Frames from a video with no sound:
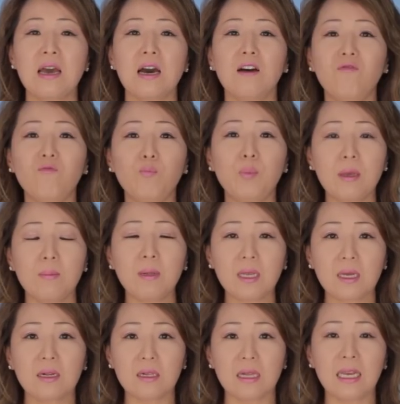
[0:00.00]
of
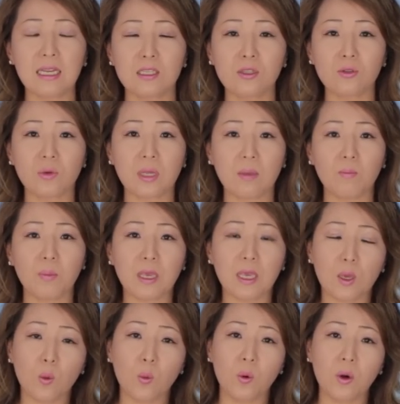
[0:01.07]
biblical history
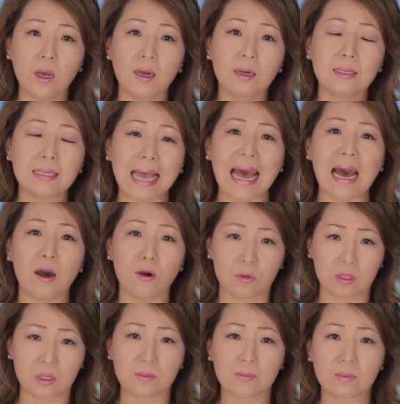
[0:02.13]
being worked
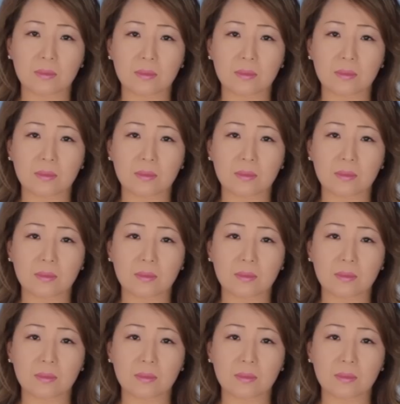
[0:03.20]
out.